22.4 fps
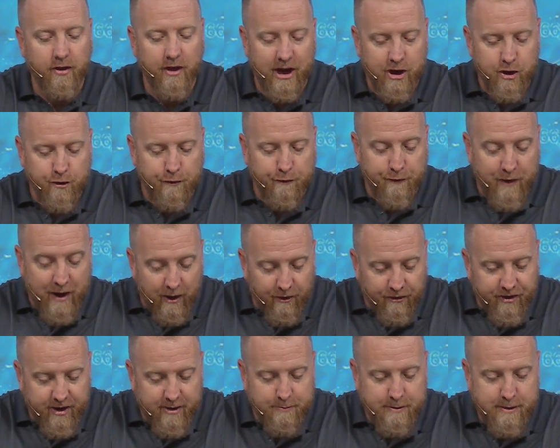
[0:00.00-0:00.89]
your
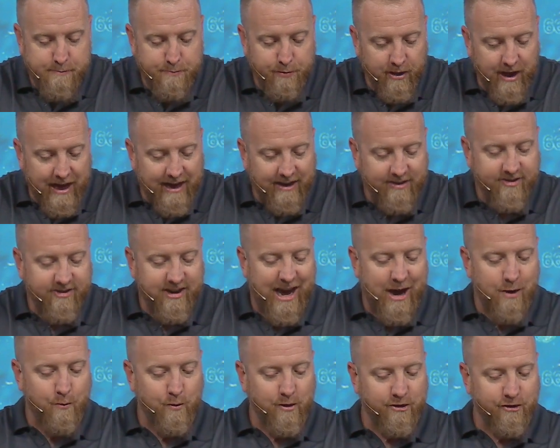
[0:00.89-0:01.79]
fountain be blessed
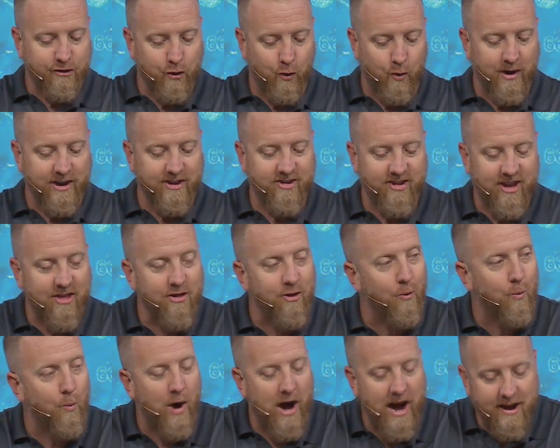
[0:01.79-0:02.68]
and rejoice in the
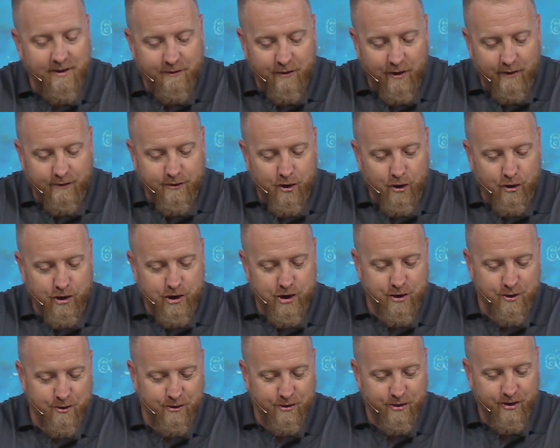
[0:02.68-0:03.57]
wife of your
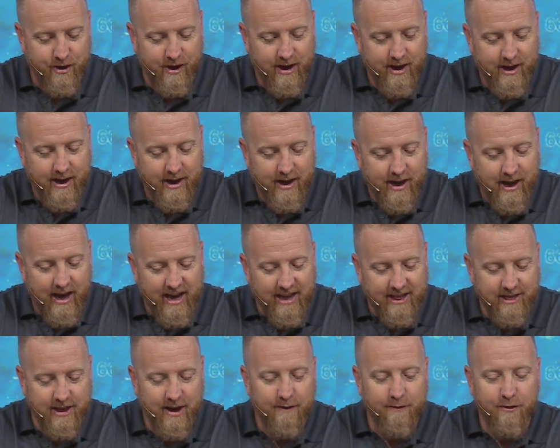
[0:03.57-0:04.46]
youth. A
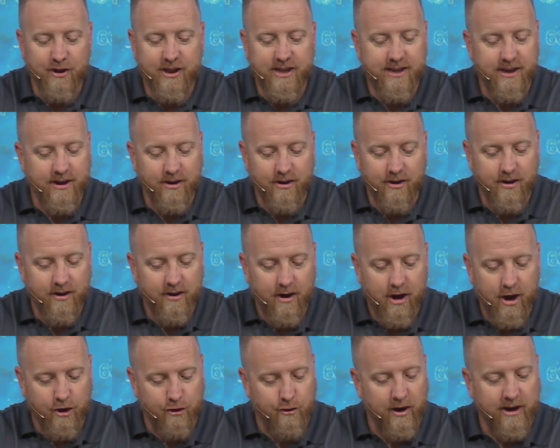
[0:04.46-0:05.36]
lovely deer,
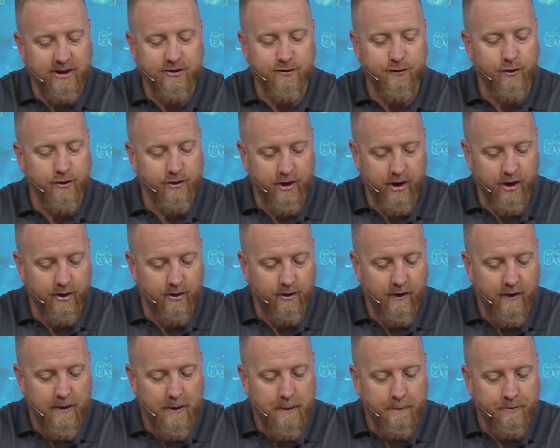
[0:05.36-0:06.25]
a graceful doe.
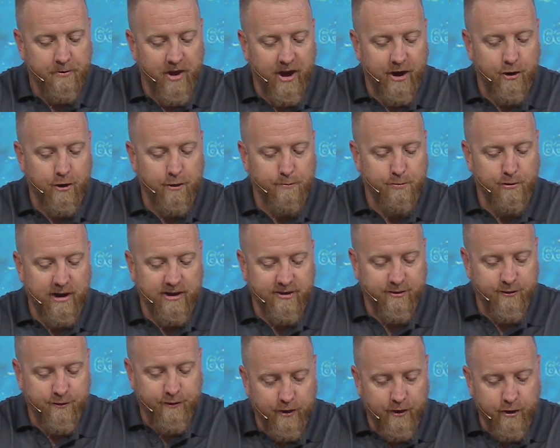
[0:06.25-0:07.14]
Let her
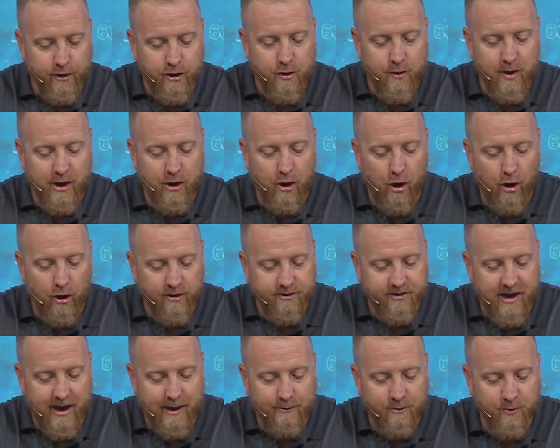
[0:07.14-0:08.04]
breast you at all
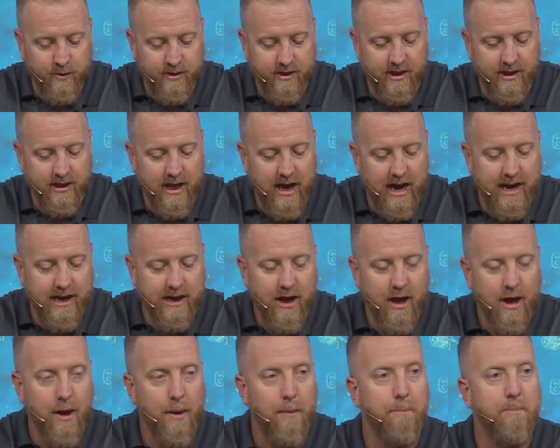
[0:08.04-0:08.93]
times with delight.
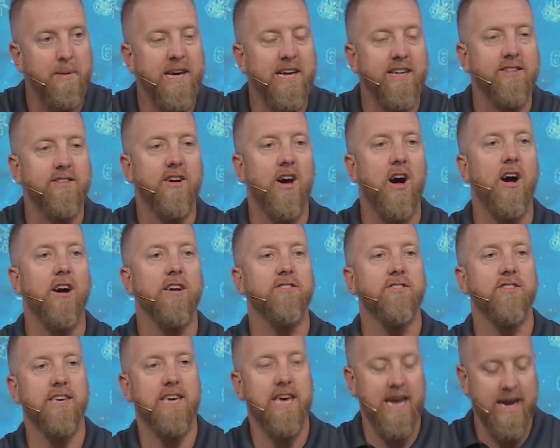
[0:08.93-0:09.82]
Be
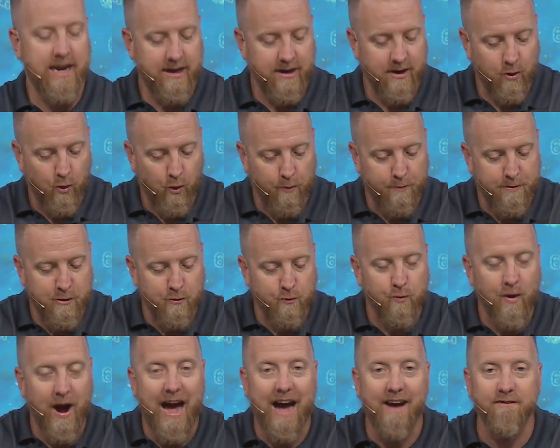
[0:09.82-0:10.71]
intoxicated or be
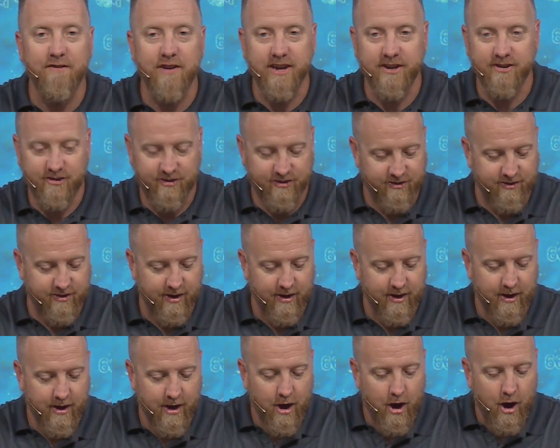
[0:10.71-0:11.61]
ravished
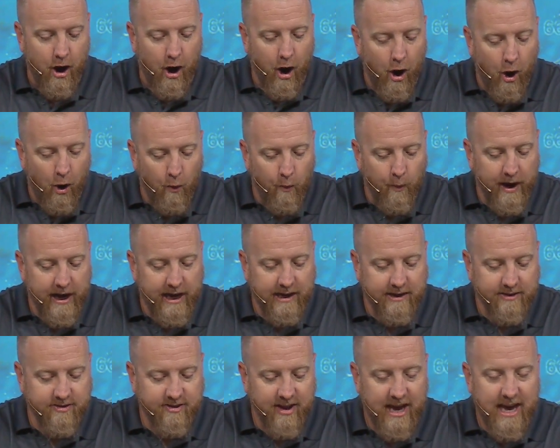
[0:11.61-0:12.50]

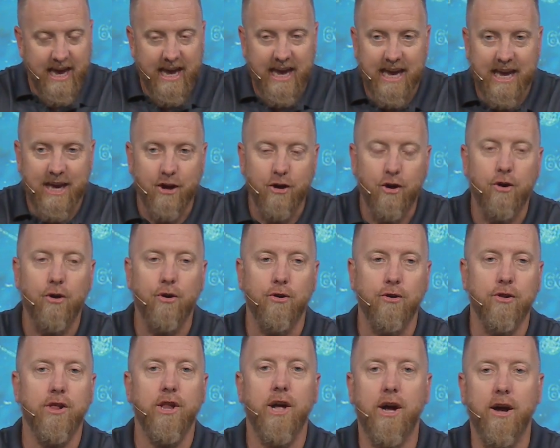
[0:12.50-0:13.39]
always in
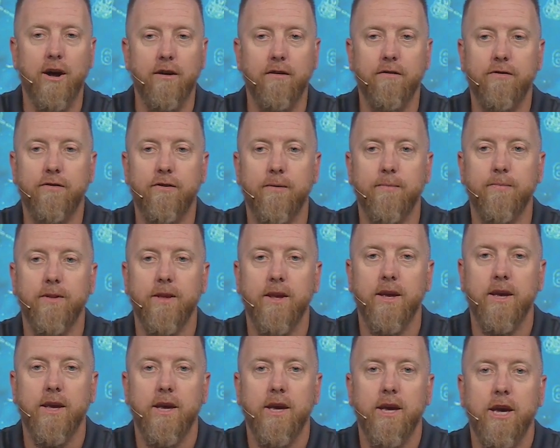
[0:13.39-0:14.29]
her love.
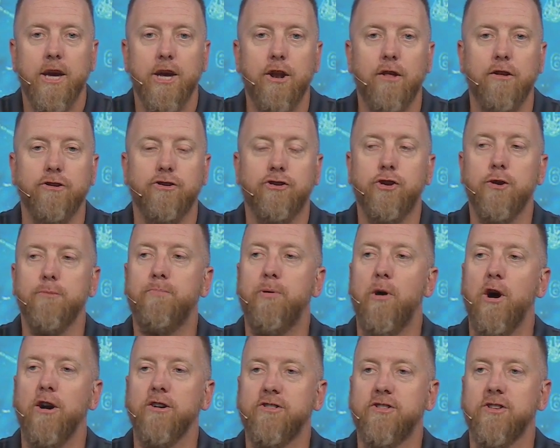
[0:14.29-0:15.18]
You know, there's two
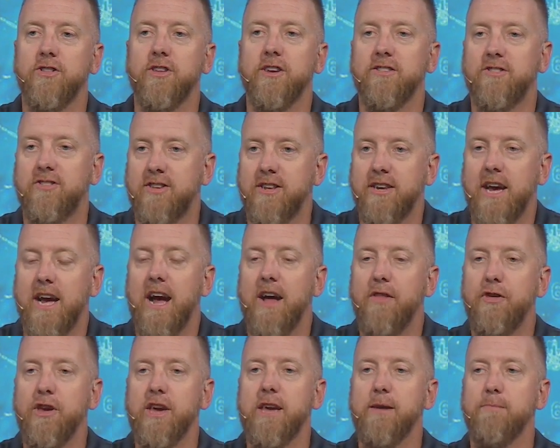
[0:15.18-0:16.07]
parts of this today, I
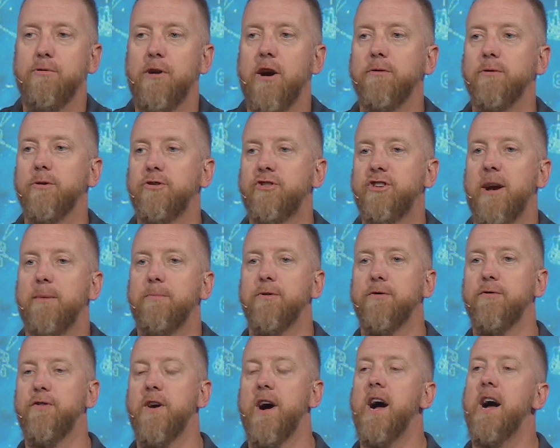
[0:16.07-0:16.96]
think, in Proverbs chapter
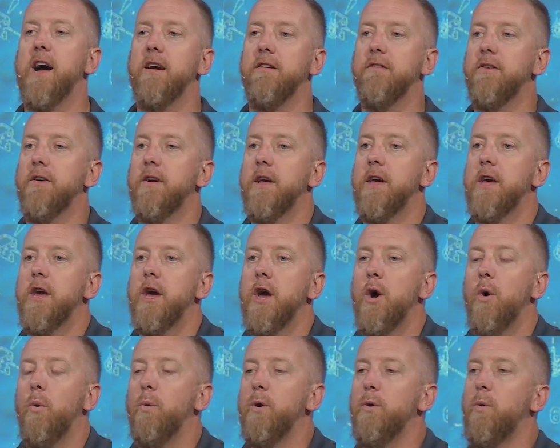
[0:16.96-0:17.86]
5.
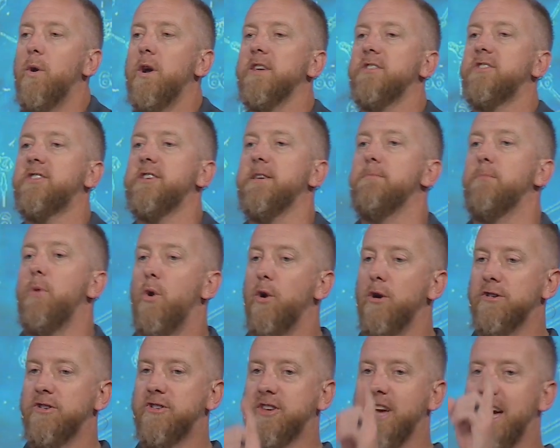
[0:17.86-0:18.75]
We want to see
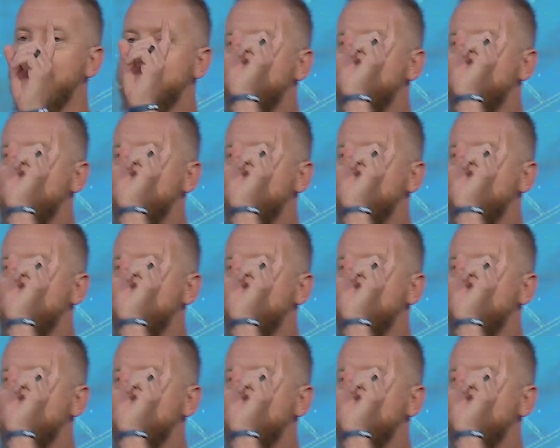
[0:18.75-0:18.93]
more sex